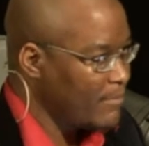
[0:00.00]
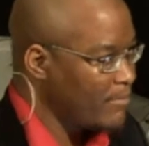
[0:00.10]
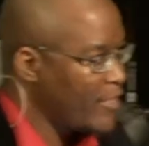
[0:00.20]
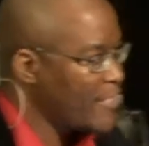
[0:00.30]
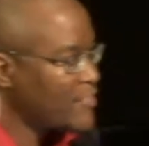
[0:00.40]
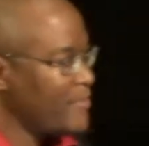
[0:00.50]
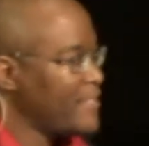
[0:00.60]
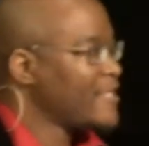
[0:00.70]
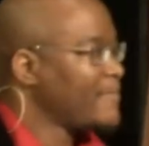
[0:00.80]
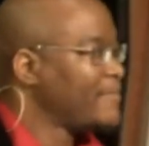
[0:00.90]
Prayer should
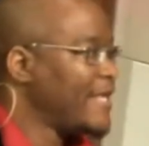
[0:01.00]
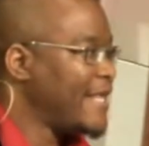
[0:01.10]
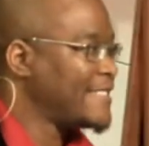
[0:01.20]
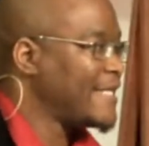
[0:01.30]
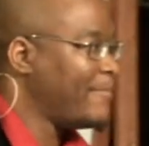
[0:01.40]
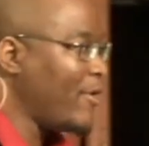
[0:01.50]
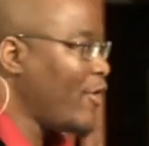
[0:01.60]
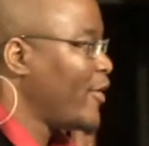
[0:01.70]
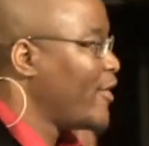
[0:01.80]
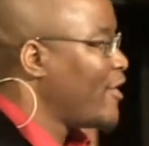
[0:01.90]
be something that is a
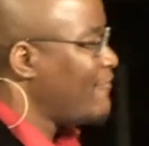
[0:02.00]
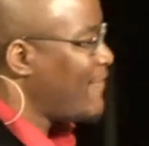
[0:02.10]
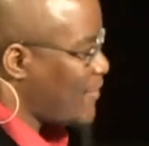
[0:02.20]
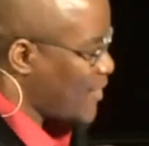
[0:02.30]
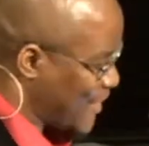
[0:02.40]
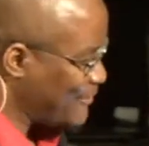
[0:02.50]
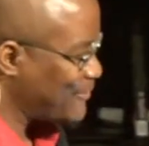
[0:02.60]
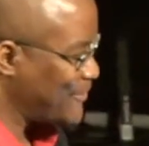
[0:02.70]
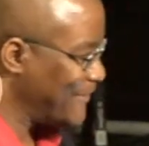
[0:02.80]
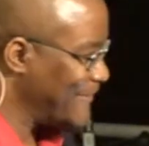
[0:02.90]
part of our
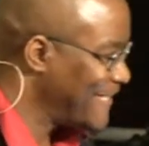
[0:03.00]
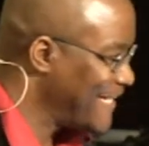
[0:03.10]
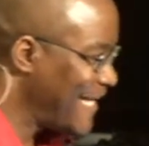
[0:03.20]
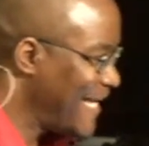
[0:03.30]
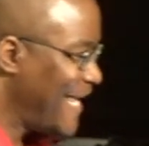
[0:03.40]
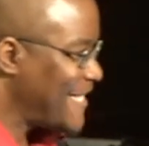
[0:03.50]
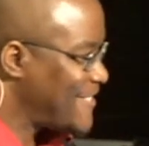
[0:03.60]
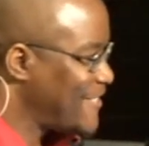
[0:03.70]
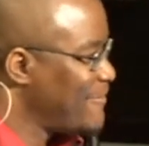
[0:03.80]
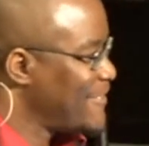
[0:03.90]
culture. It
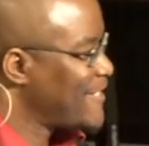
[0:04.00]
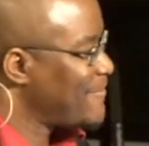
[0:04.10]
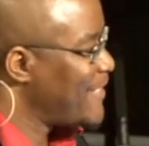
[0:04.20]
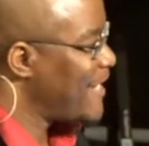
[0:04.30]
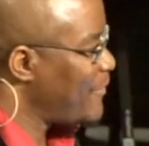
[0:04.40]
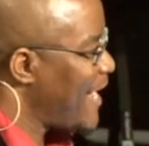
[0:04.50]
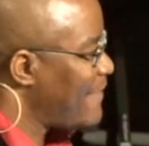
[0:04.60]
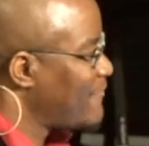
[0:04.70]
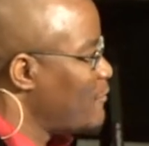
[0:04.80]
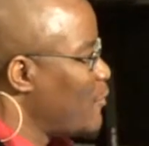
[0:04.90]
shouldn't be something that we
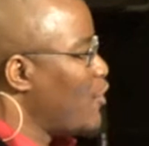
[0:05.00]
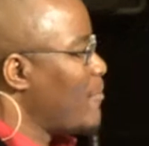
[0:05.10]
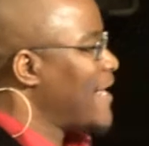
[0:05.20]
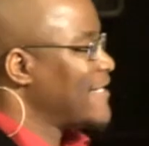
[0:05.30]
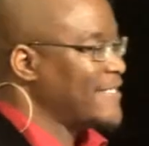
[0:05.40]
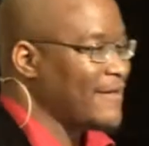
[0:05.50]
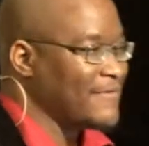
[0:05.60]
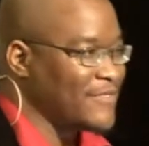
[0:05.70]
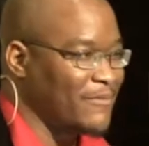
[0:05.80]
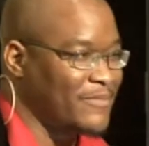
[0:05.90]
have to warm
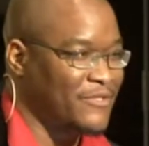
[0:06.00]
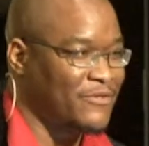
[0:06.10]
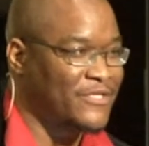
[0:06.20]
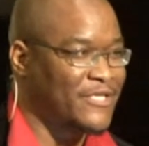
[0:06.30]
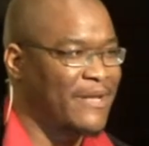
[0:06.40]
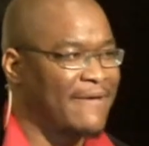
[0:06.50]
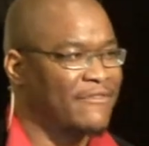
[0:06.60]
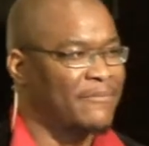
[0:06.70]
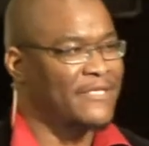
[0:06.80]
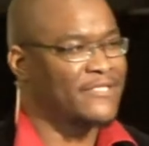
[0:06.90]
ourselves up to. It shouldn't
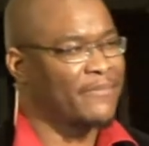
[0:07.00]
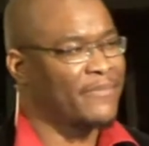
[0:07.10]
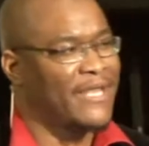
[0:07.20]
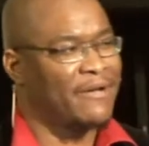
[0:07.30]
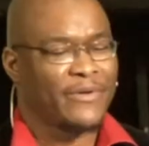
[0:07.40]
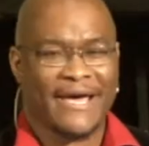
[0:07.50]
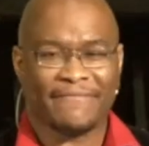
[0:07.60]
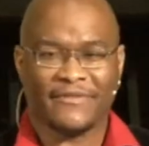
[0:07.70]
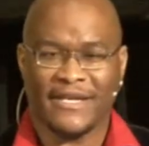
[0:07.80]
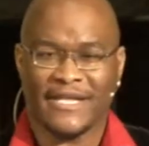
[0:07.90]
have to be something that we
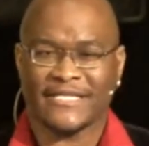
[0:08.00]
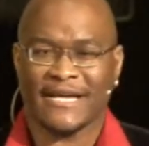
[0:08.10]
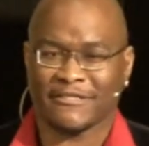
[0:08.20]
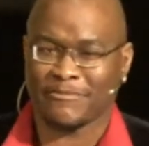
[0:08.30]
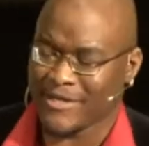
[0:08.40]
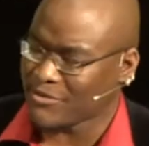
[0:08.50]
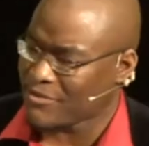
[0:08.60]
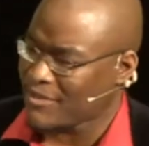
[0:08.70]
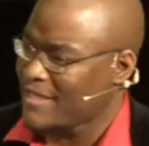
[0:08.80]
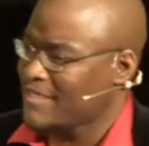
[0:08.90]
have to niche out
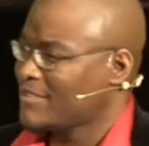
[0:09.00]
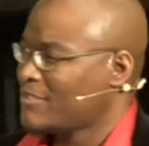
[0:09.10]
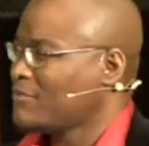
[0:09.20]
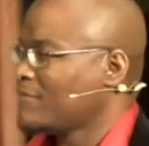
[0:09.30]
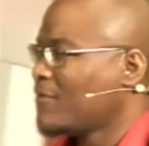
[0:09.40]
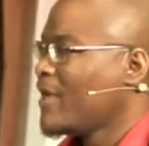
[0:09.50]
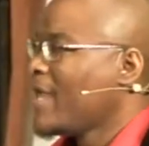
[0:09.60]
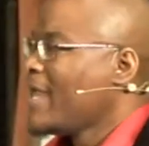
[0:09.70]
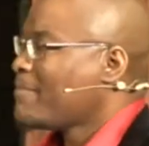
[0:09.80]
special things to do for.